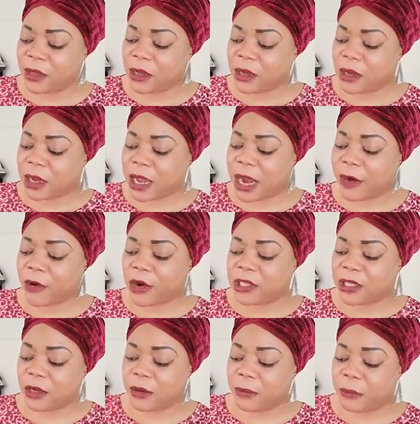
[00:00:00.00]
carrot,
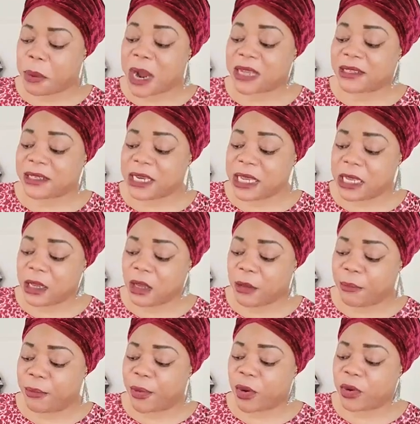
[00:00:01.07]
parsley,
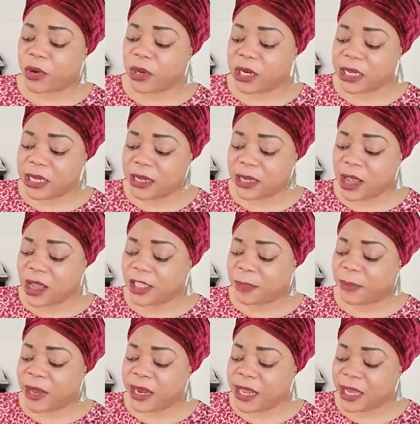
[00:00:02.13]
broccoli,
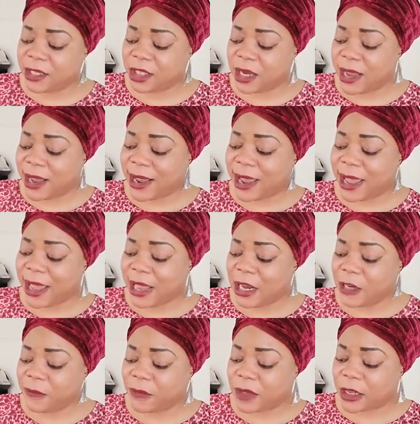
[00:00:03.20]
spinach, kale,
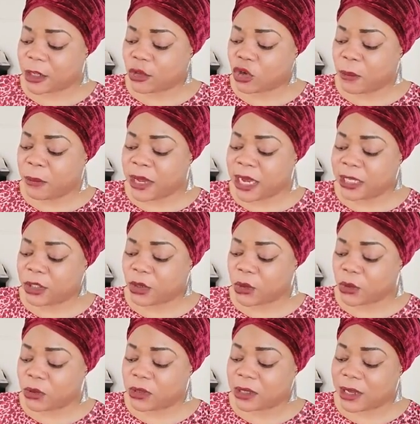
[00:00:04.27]

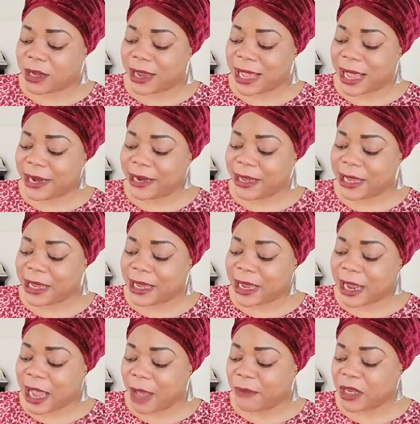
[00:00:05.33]
tomatoes, garlic,
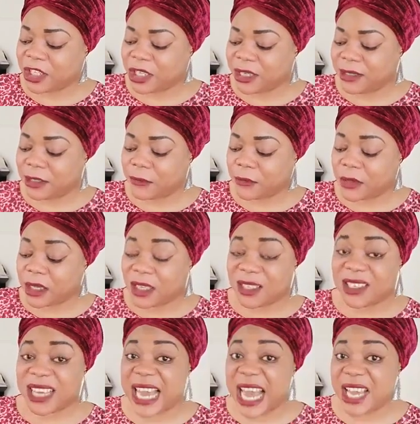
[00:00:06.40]
cabbages
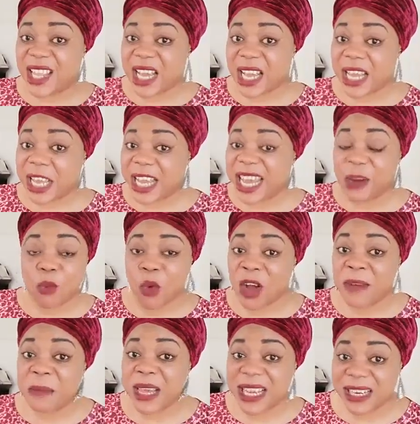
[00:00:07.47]
together in one
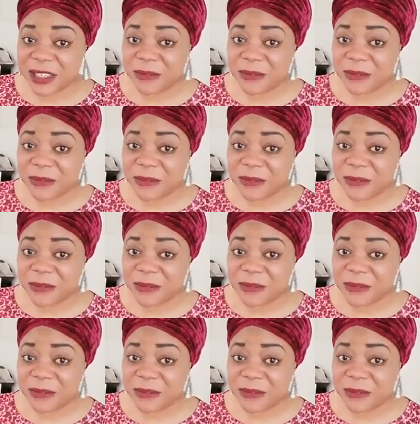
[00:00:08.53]
meal?